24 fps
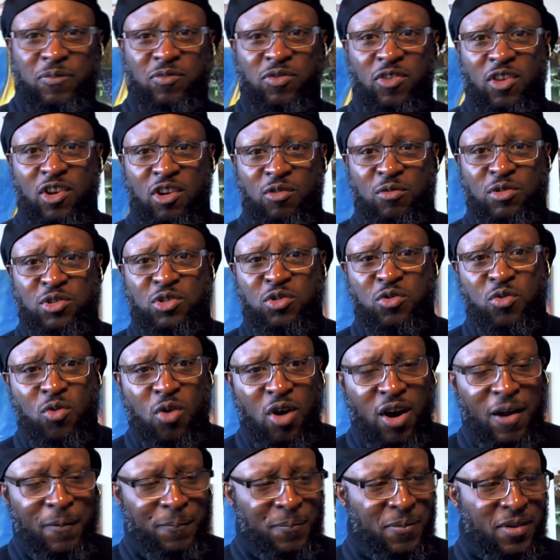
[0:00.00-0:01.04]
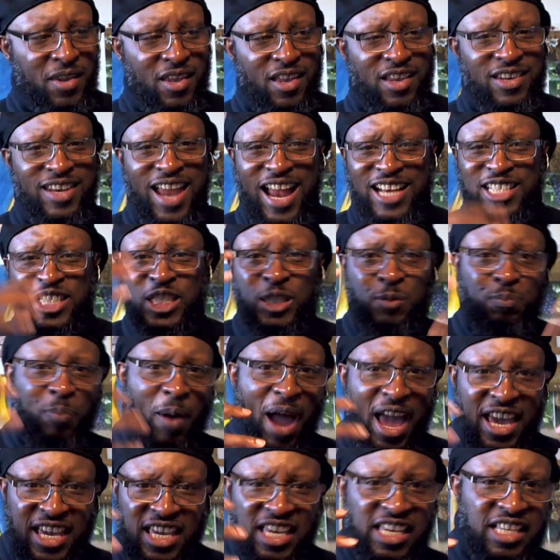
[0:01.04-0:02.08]
You know what you want. Not
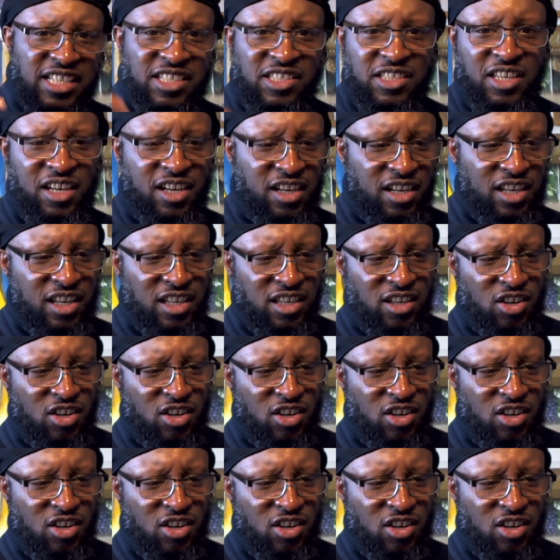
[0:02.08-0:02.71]
spiky acidity,